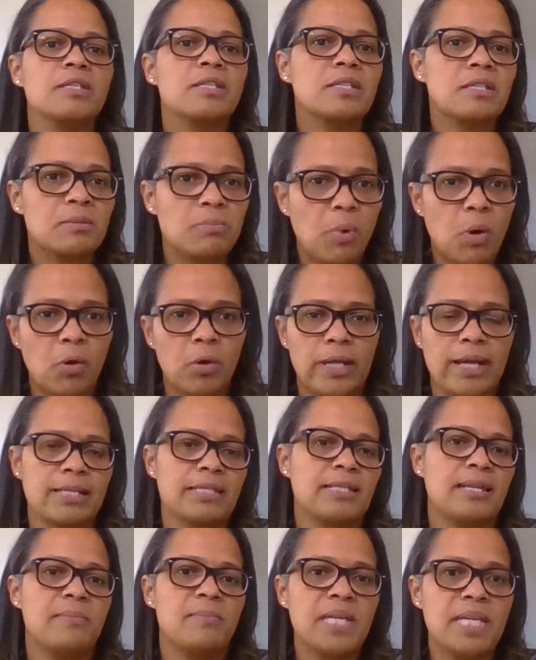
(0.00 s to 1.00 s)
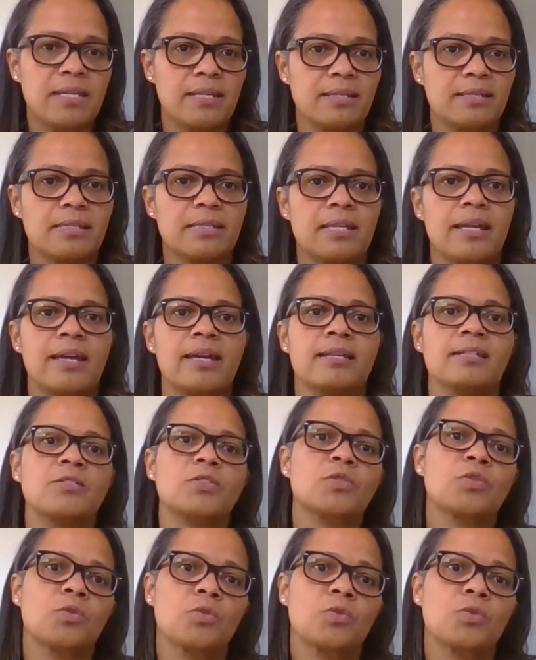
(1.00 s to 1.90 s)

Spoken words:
small SMEs as